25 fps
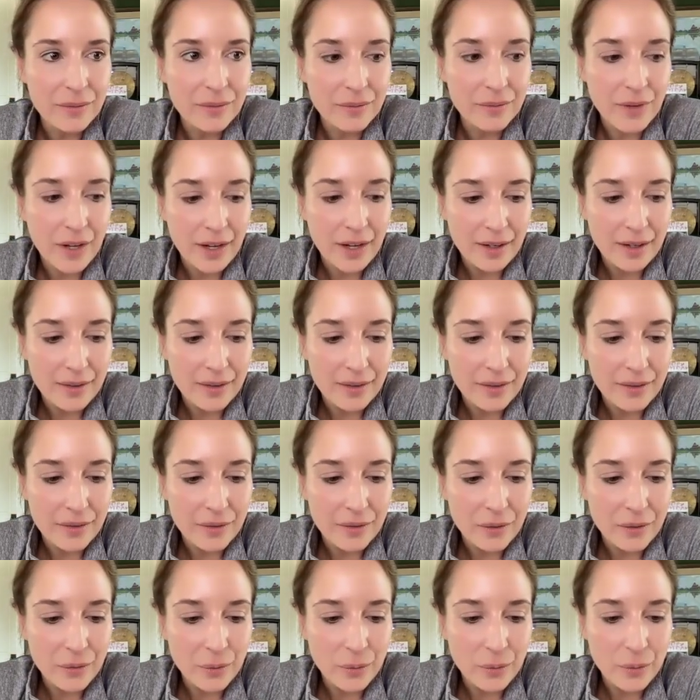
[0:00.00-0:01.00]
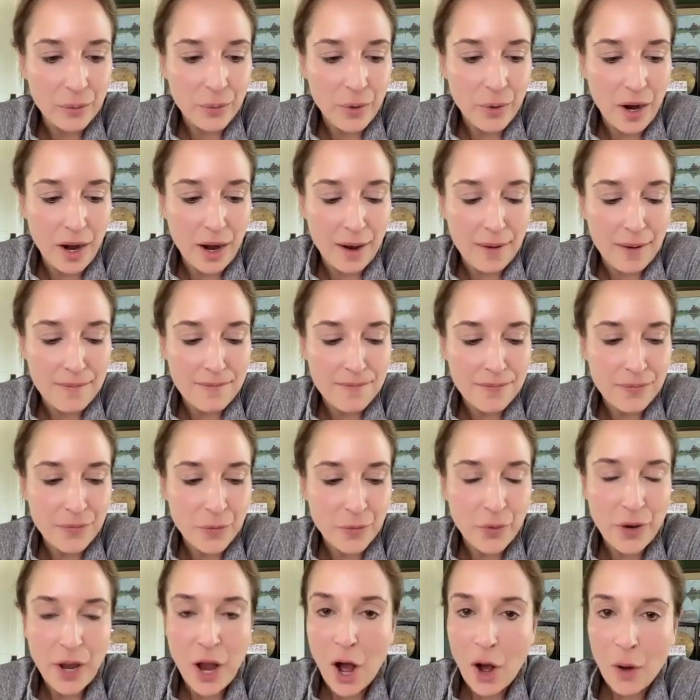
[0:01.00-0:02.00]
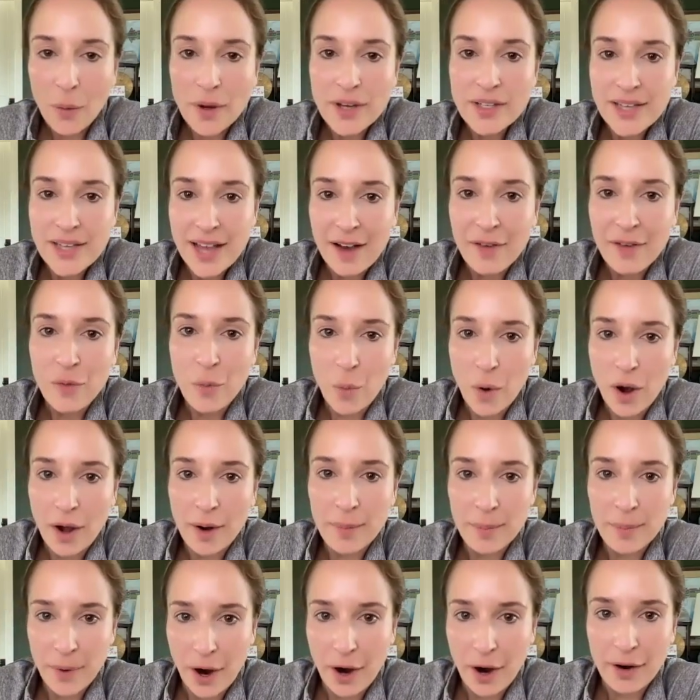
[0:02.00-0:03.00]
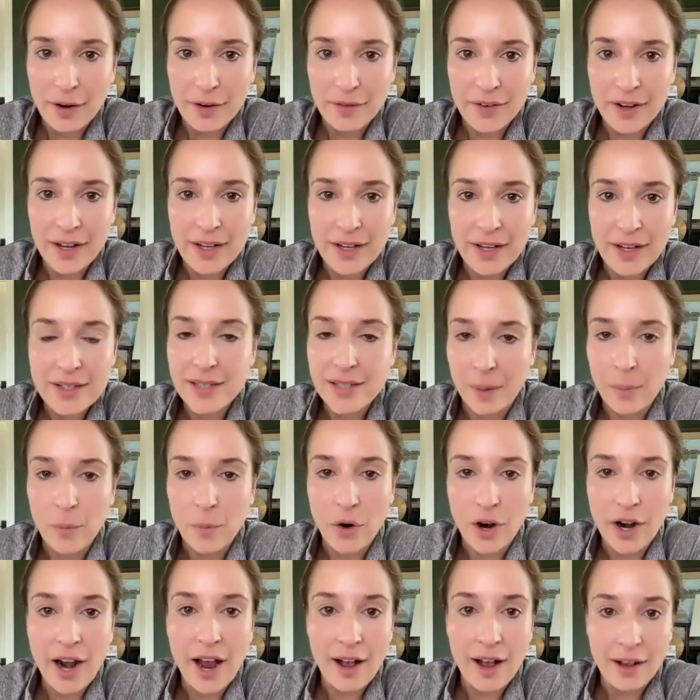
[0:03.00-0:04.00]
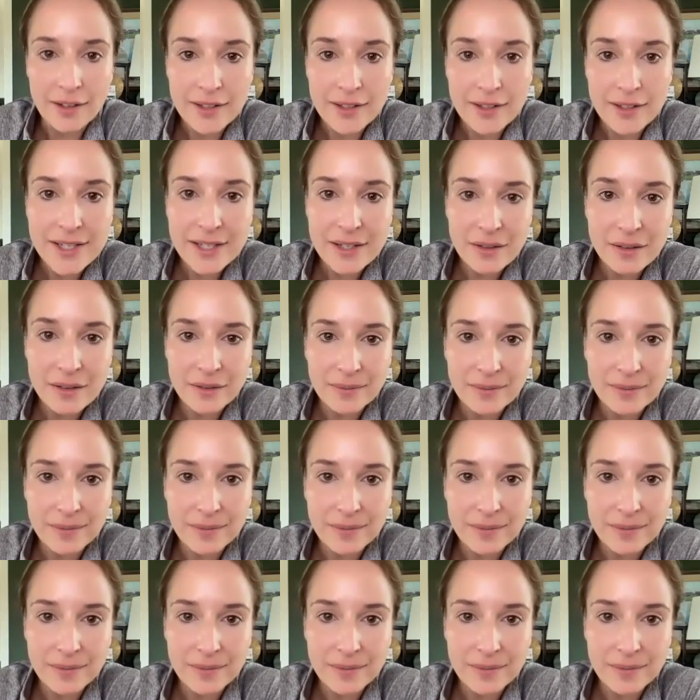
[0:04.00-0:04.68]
like we always have one part of us somewhere else.